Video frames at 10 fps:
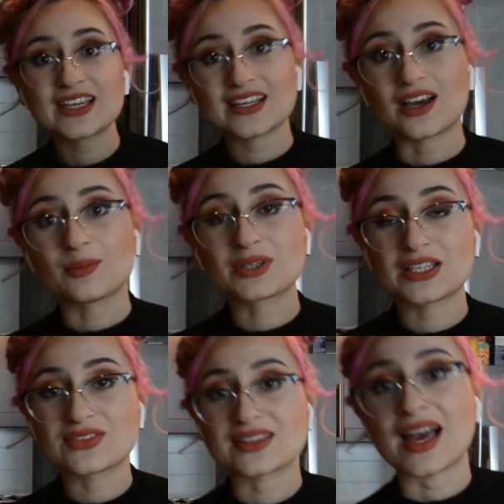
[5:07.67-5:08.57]
cannot believe
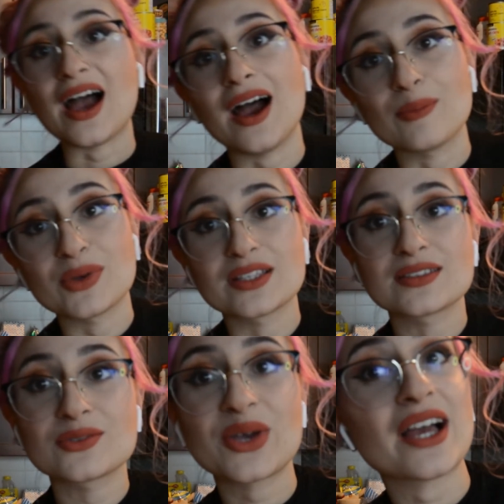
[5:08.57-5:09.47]
that that happened.
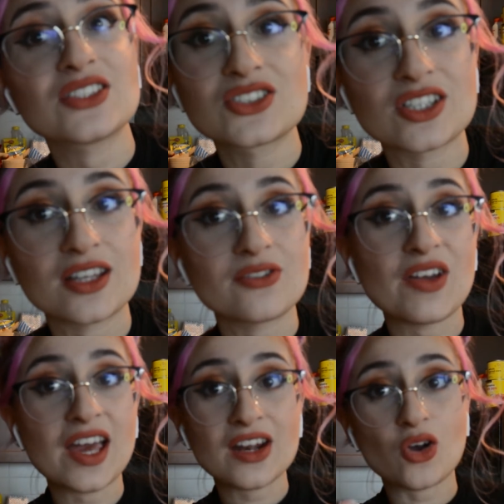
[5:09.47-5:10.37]
We had to turn on the
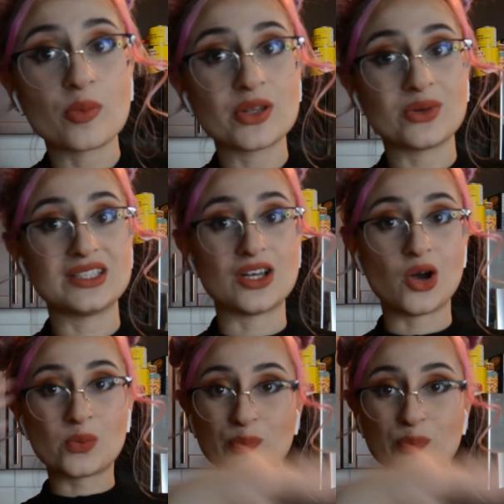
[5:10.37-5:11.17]
fan and open the window.